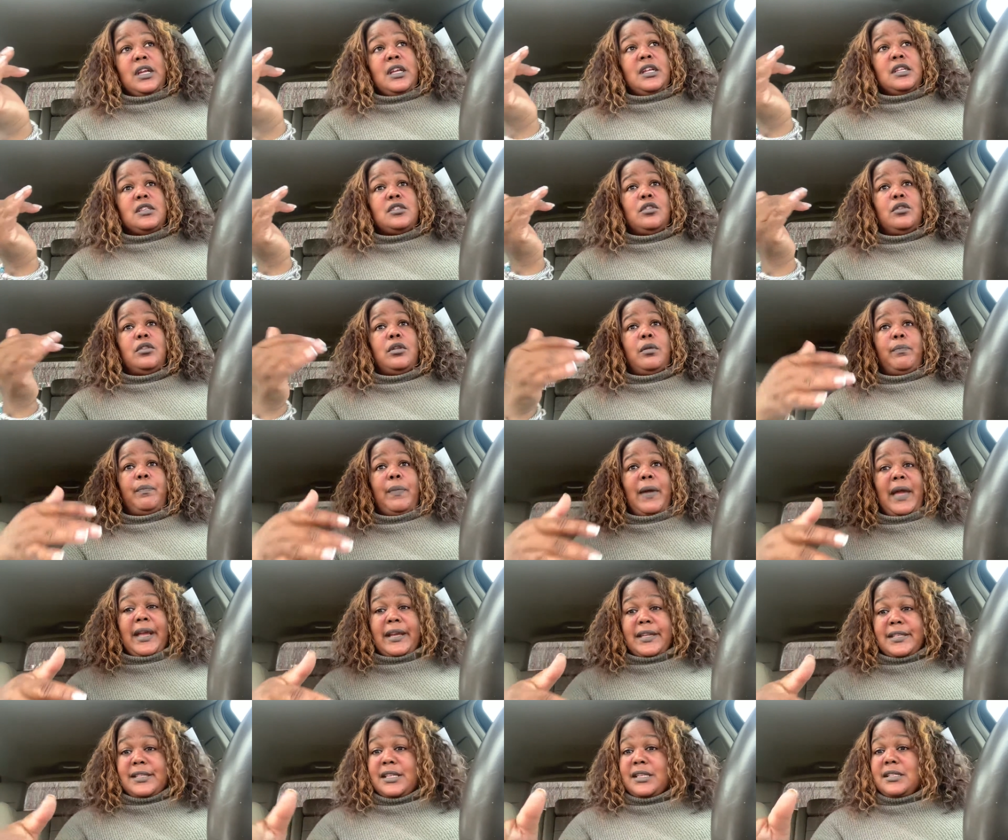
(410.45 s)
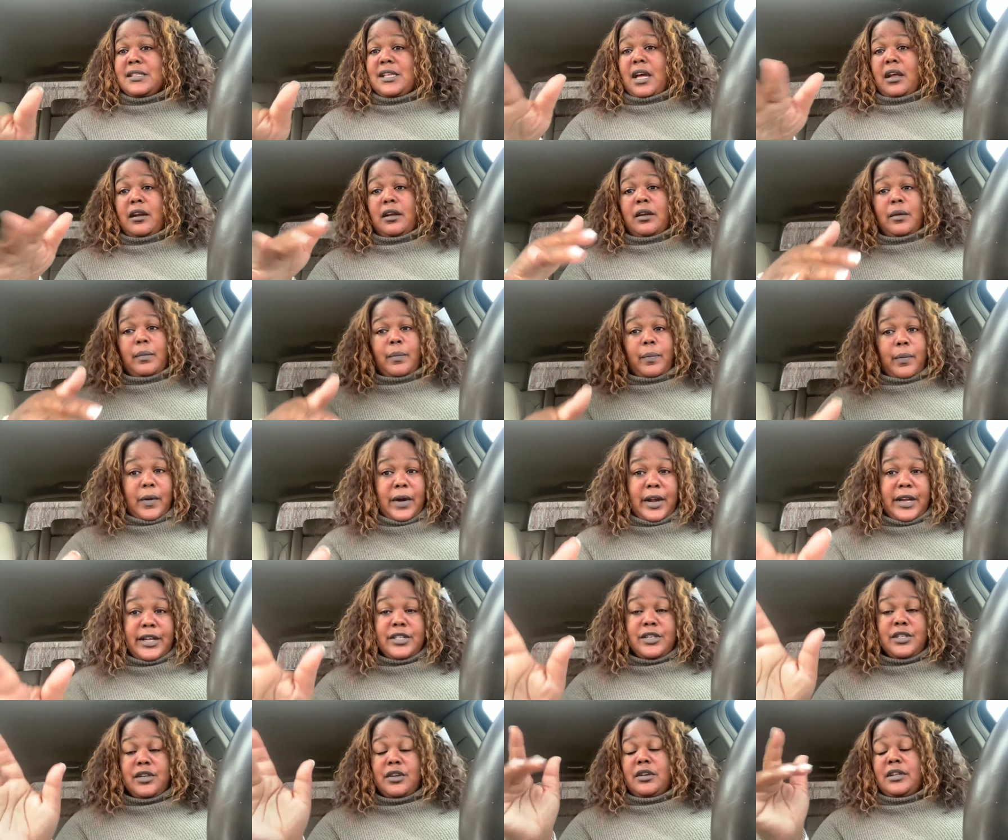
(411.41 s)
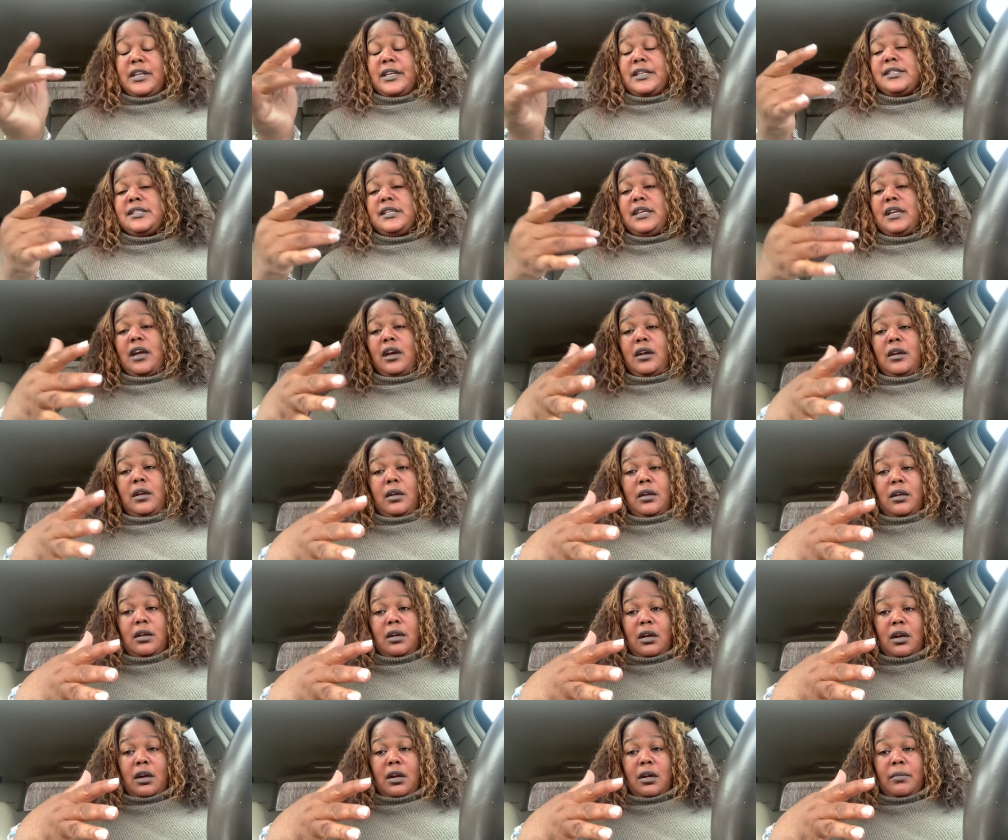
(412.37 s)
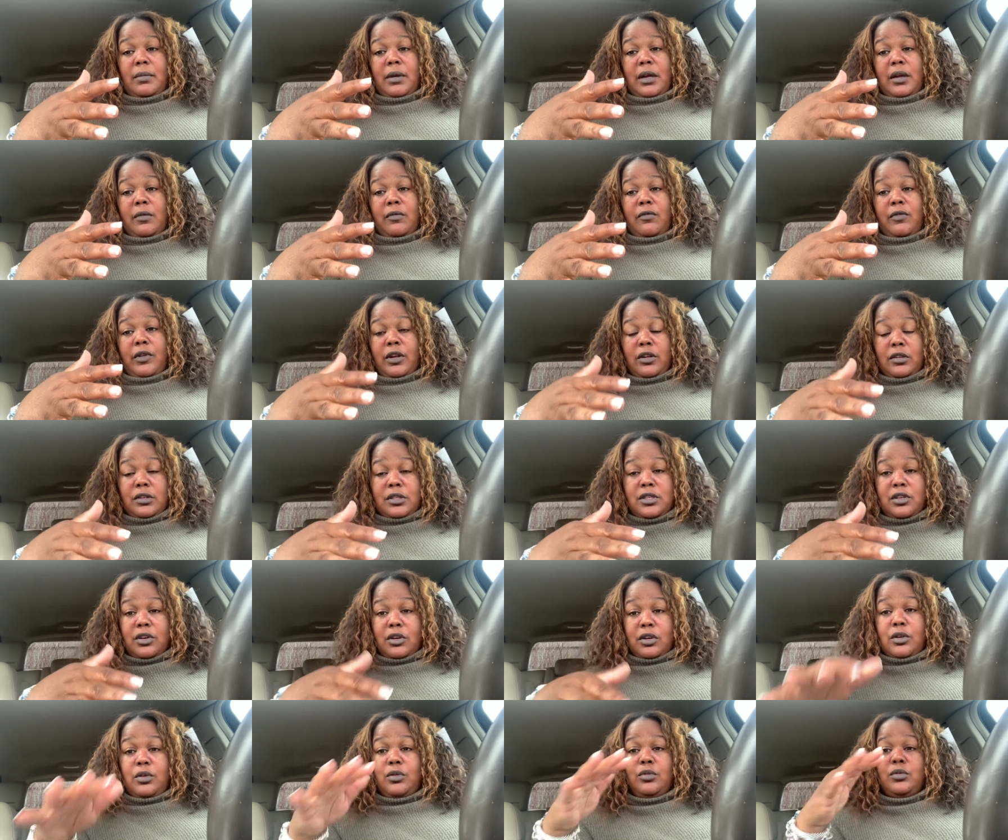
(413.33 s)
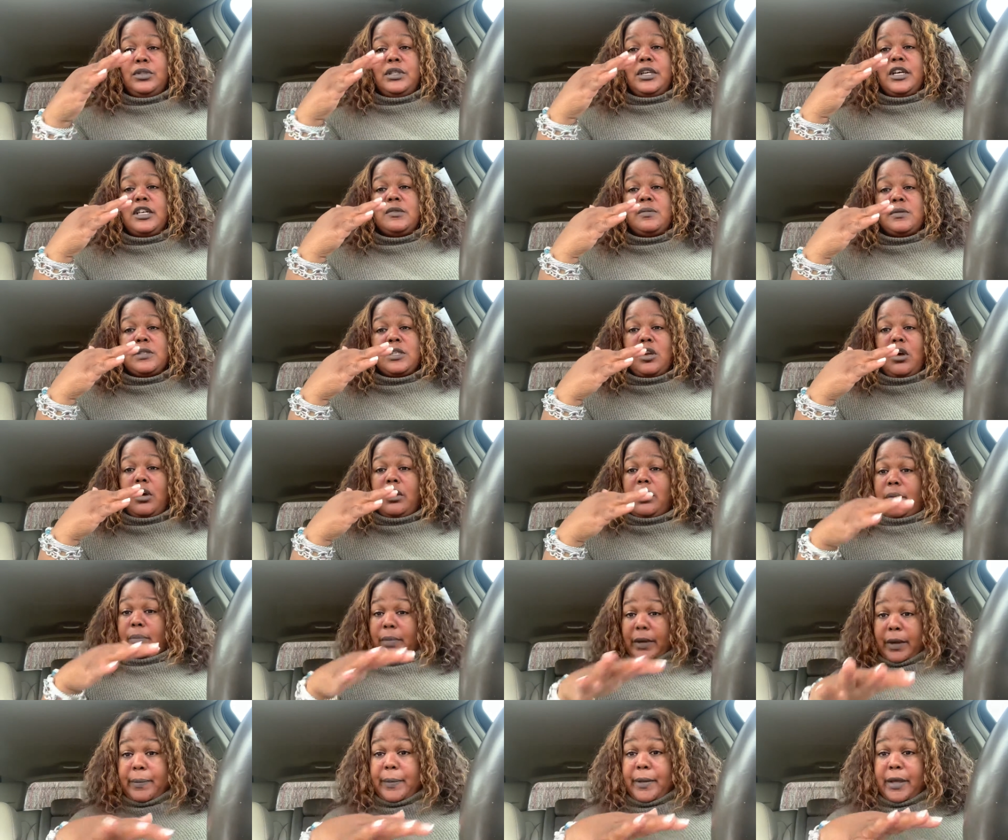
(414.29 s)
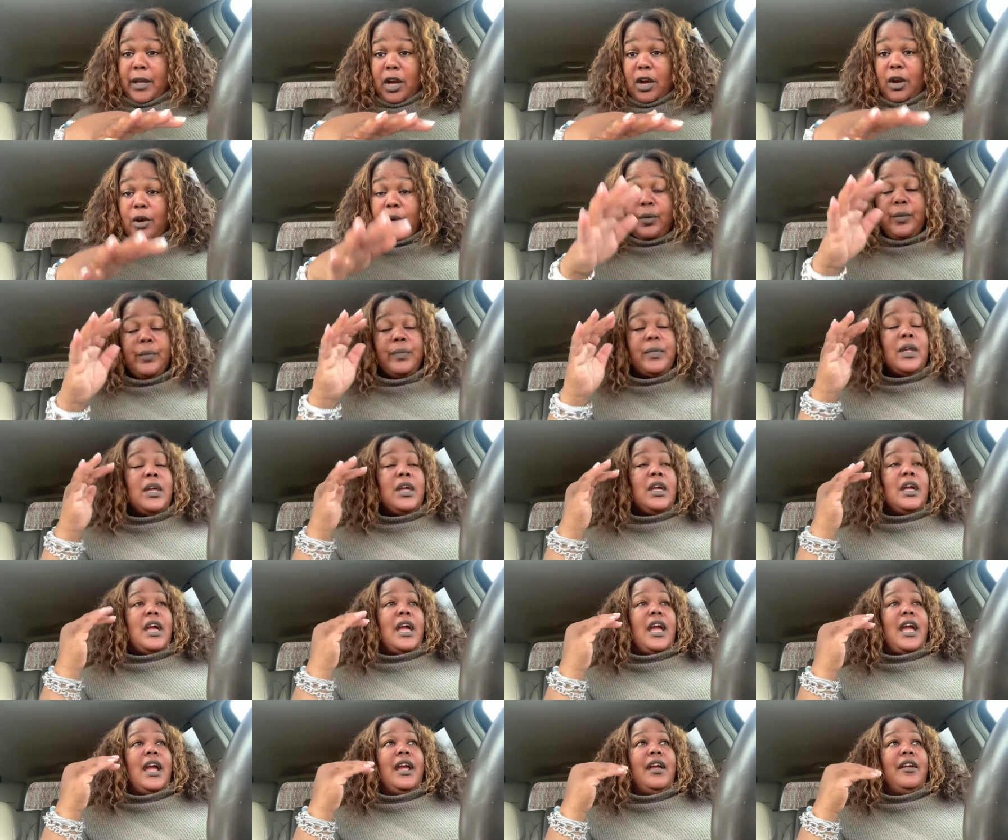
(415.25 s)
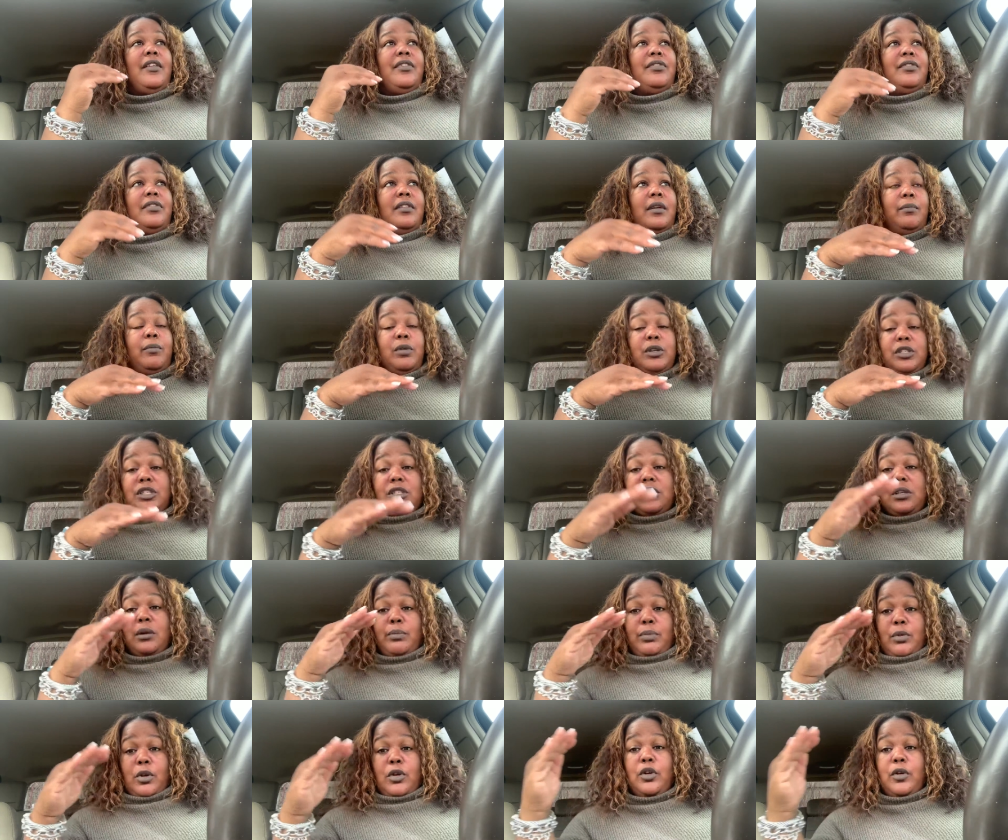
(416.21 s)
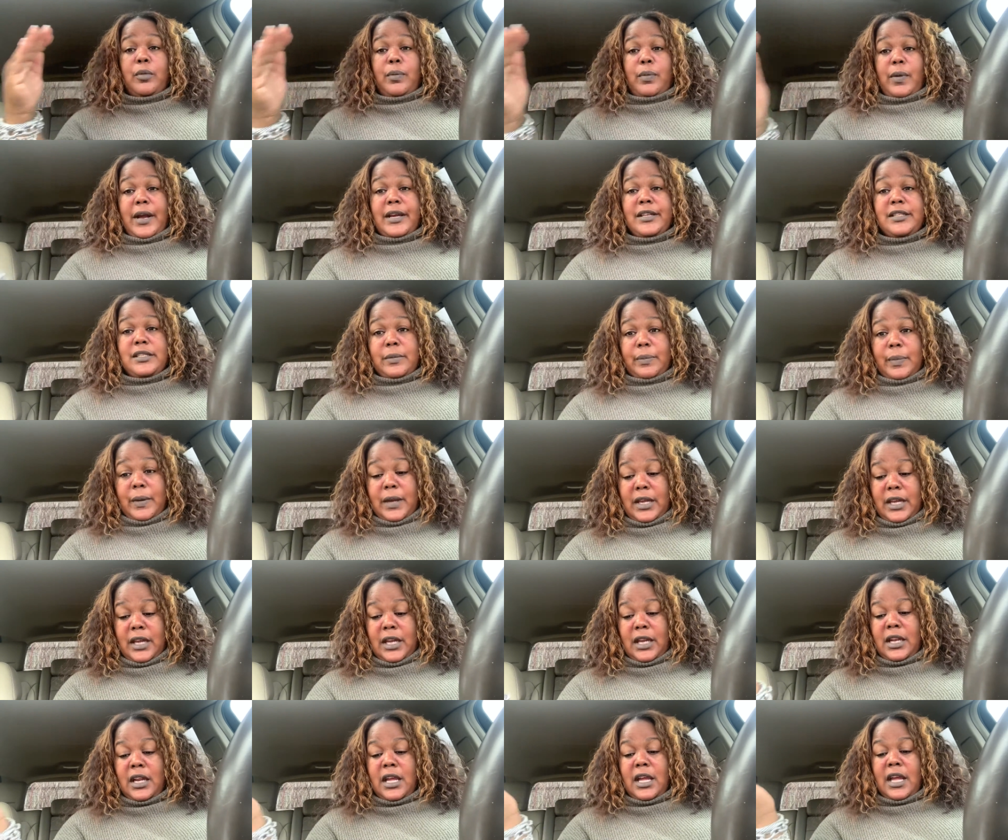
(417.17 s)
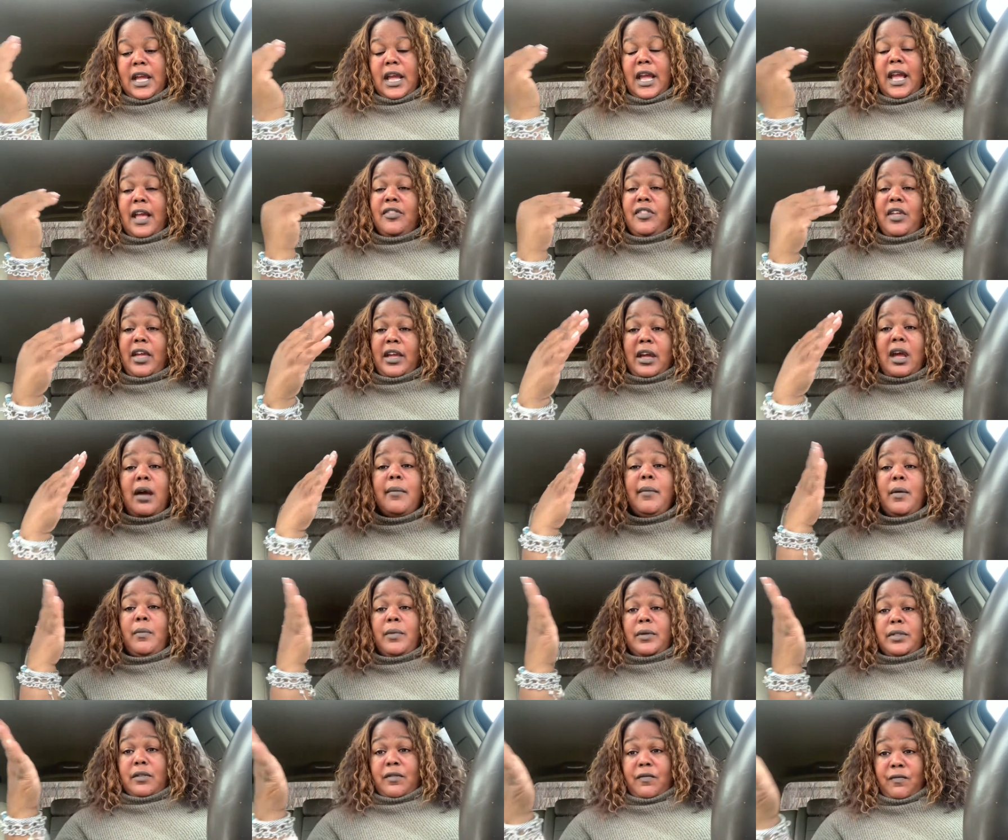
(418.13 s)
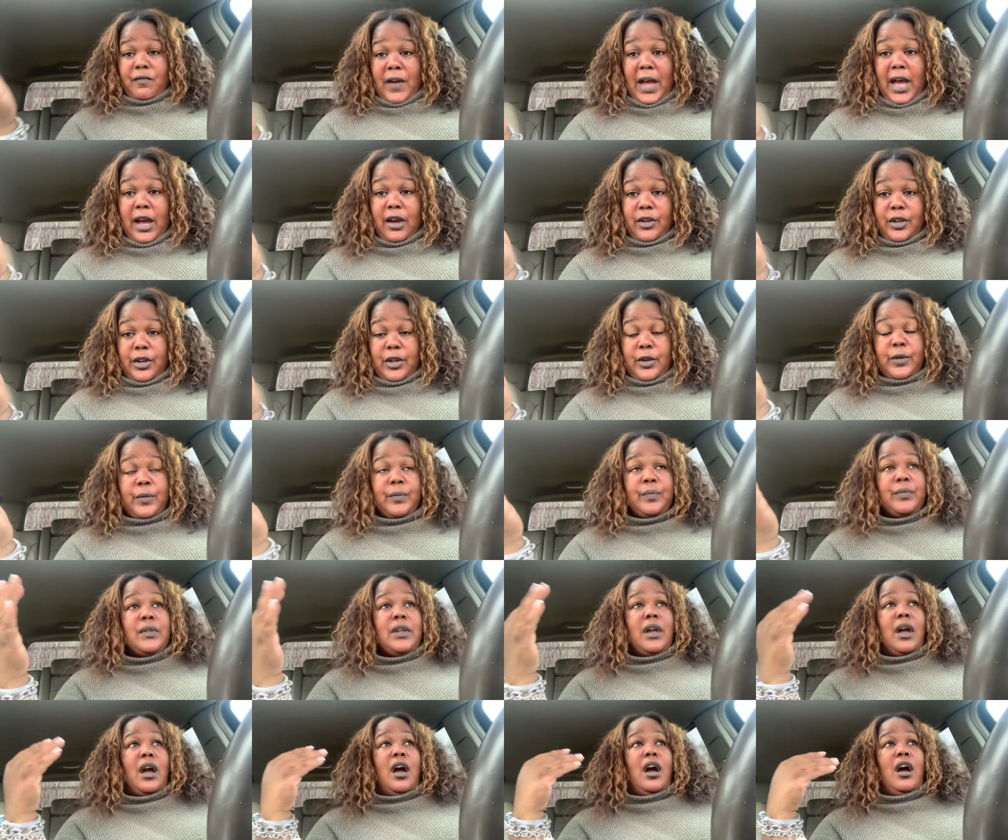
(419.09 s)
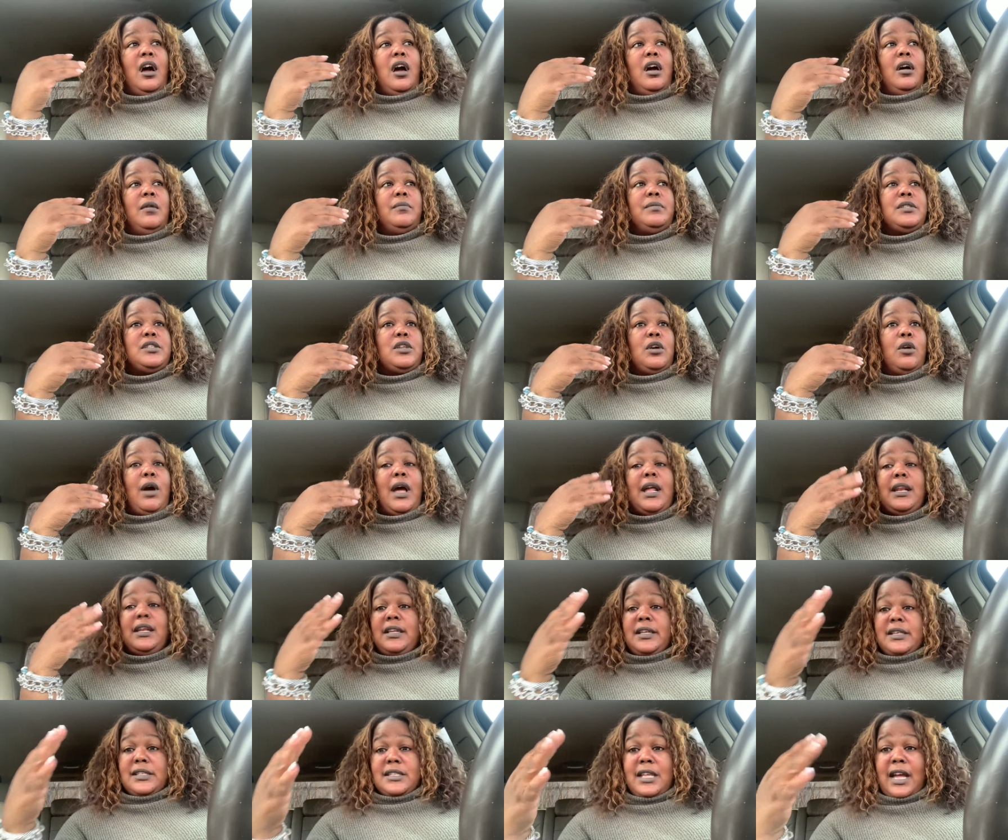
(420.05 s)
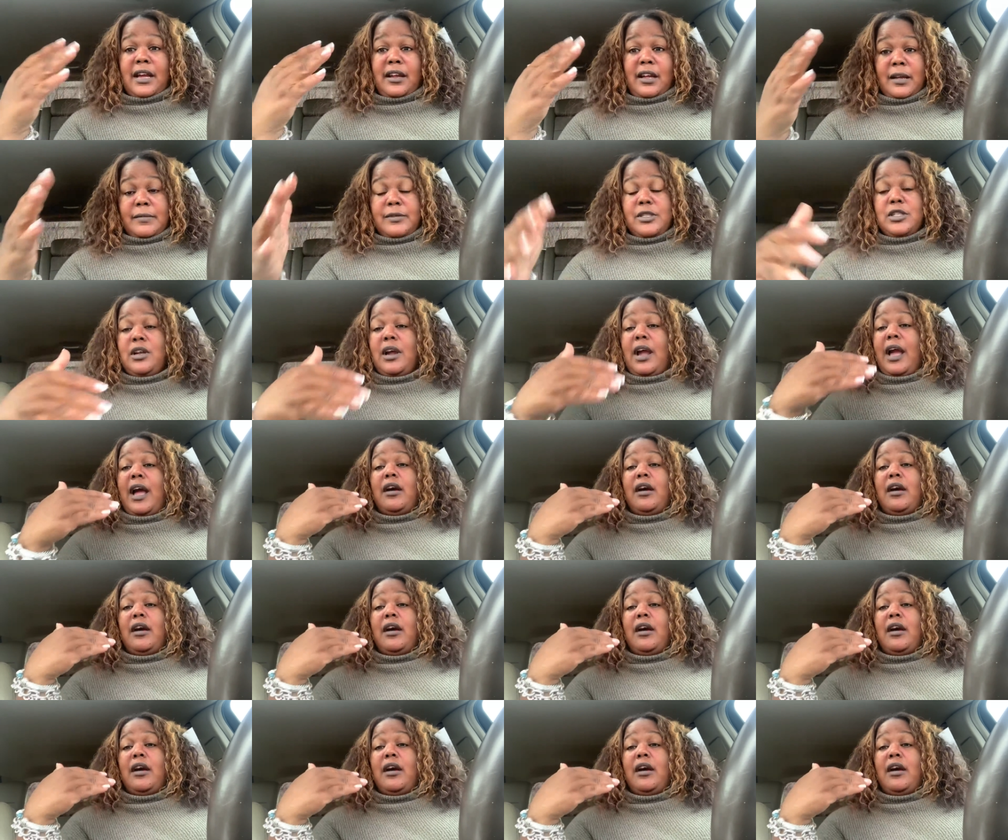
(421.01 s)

So the bank sends out an appraiser, they send out a, um, a realtor who does what's called a BPO, and which is a broker price opinion, and they come up with the value. Um, so I list, I come to your